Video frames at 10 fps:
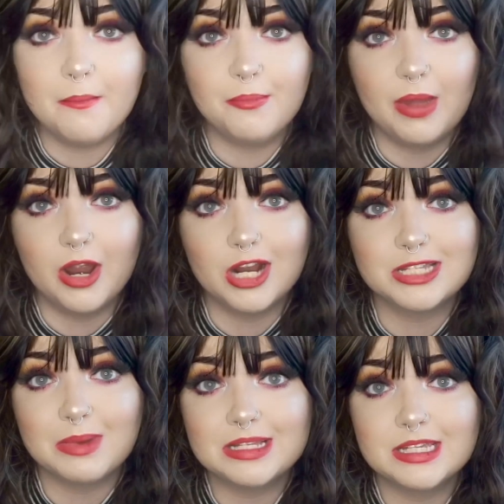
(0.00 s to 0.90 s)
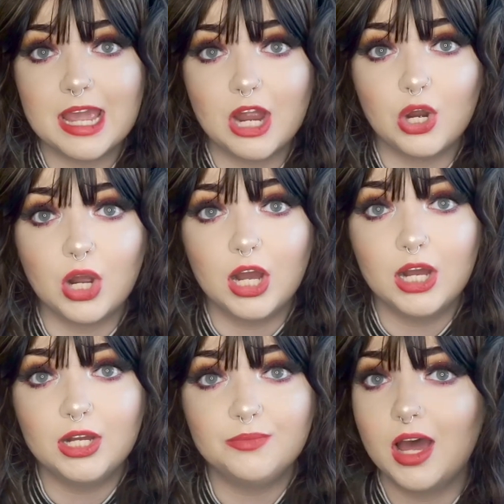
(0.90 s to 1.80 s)
Paris
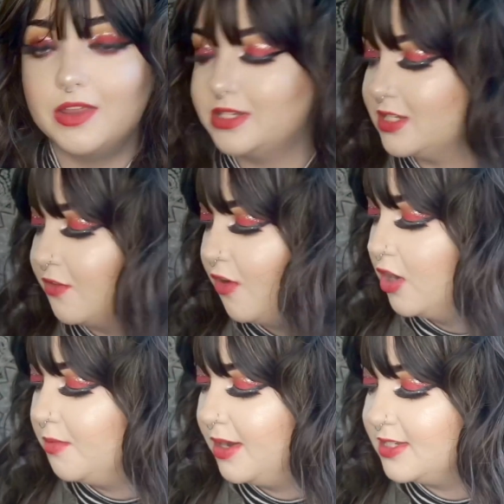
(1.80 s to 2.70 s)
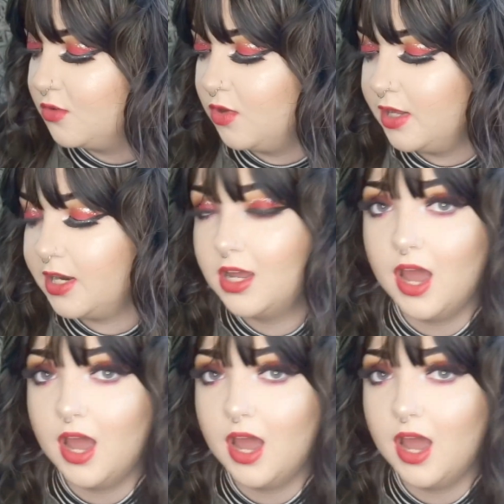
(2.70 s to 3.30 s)
mascara. Uh, this is a volumizing one.